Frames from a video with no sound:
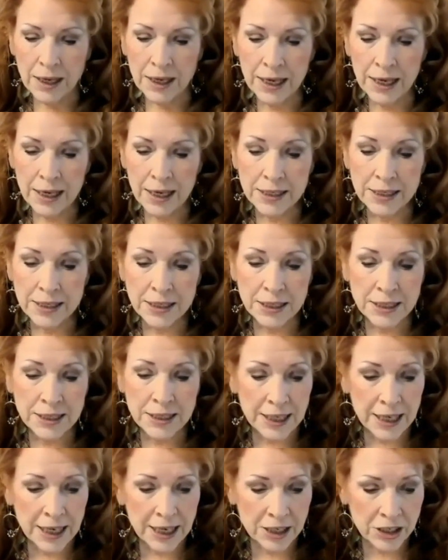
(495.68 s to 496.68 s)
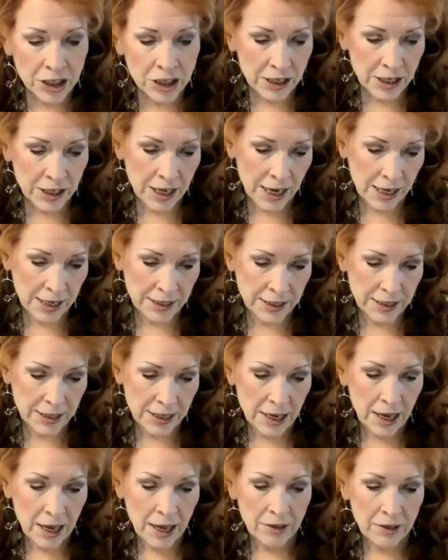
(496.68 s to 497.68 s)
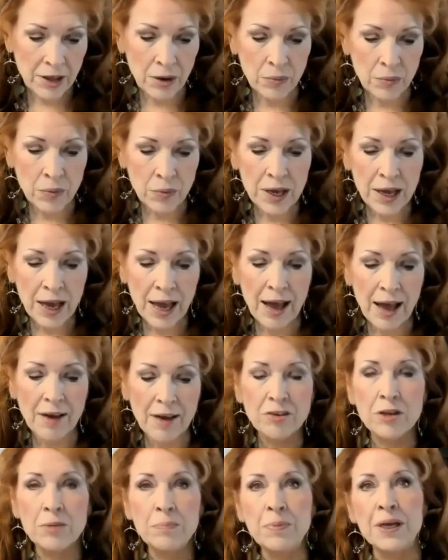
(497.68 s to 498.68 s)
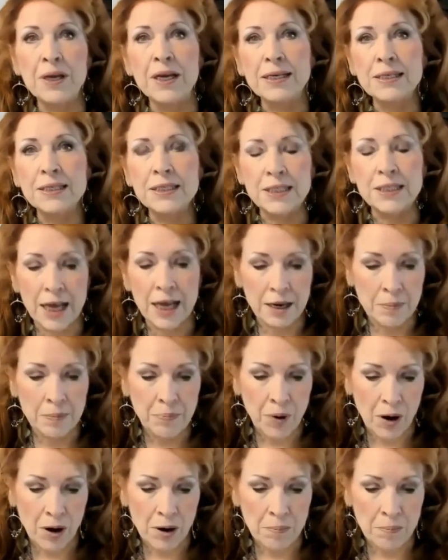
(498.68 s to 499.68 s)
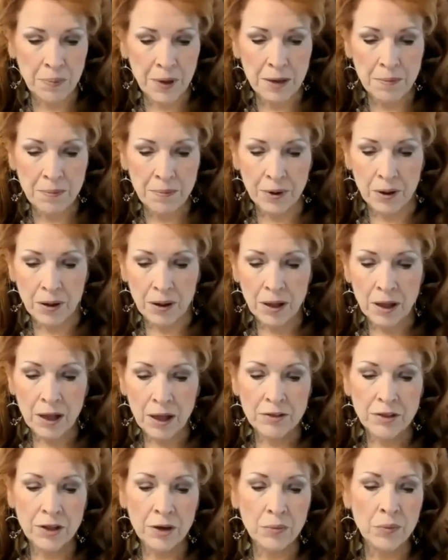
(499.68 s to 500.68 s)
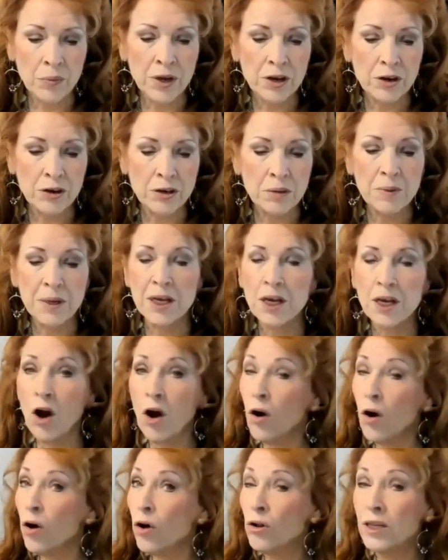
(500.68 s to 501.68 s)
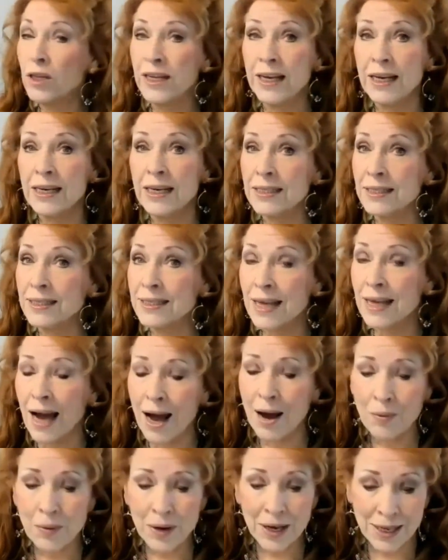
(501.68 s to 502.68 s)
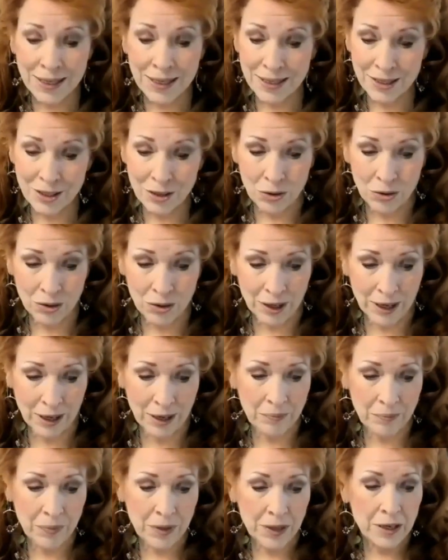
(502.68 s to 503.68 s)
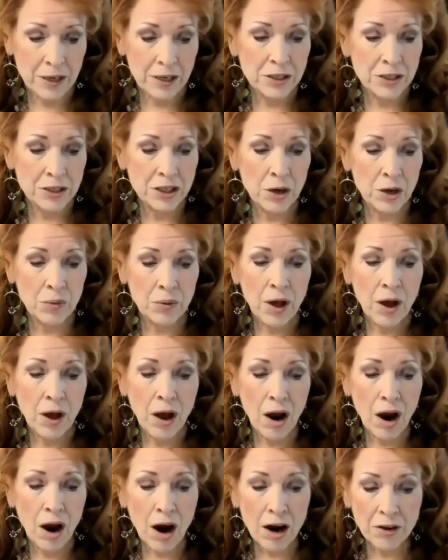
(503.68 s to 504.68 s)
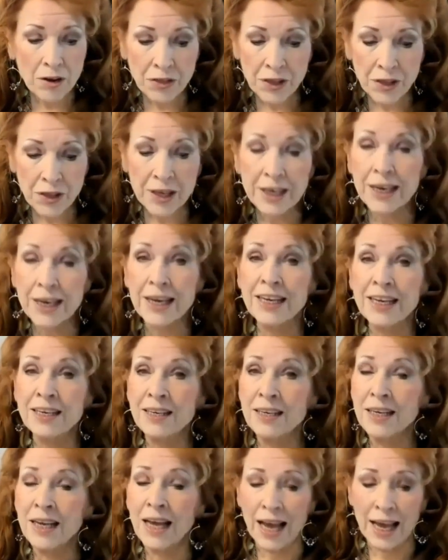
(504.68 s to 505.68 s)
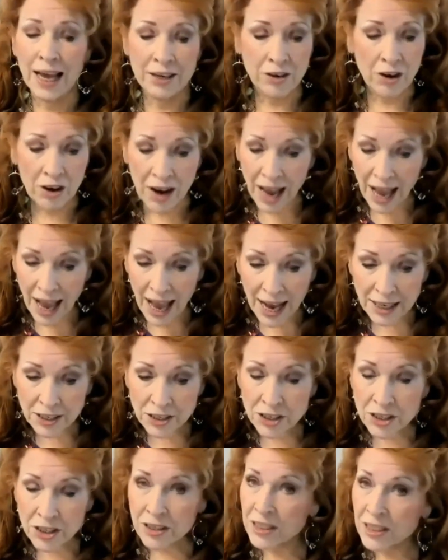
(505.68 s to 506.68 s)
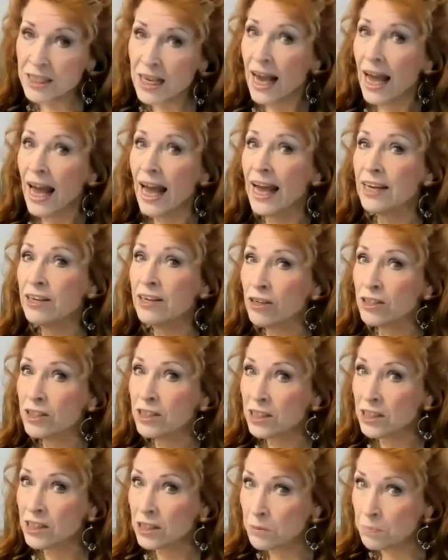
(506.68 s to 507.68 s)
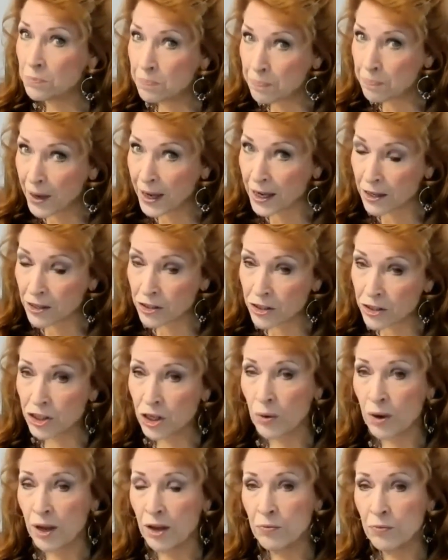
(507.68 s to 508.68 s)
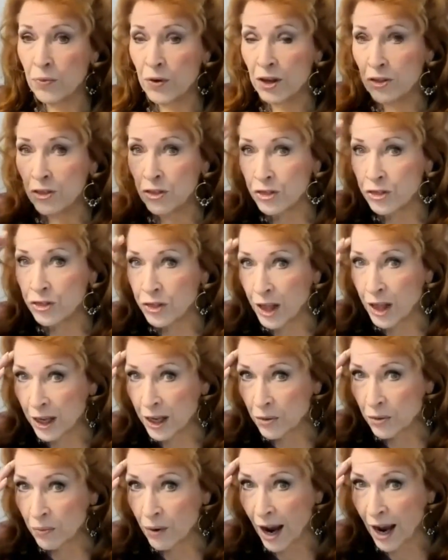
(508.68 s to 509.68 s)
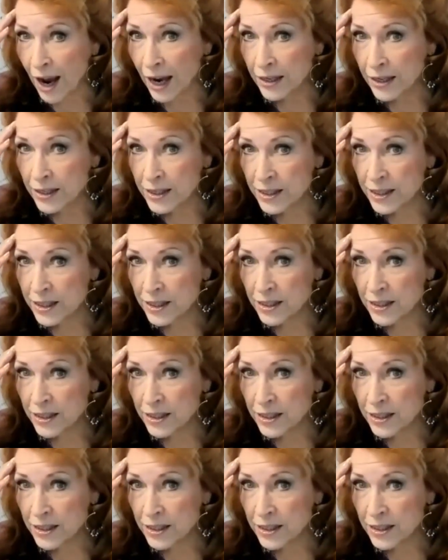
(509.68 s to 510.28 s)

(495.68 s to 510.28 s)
He is teaching us that we have to be a set apart people, that we are to be holy as Yahweh is holy. So, our thinking and our actions and our speech. So, if we think right,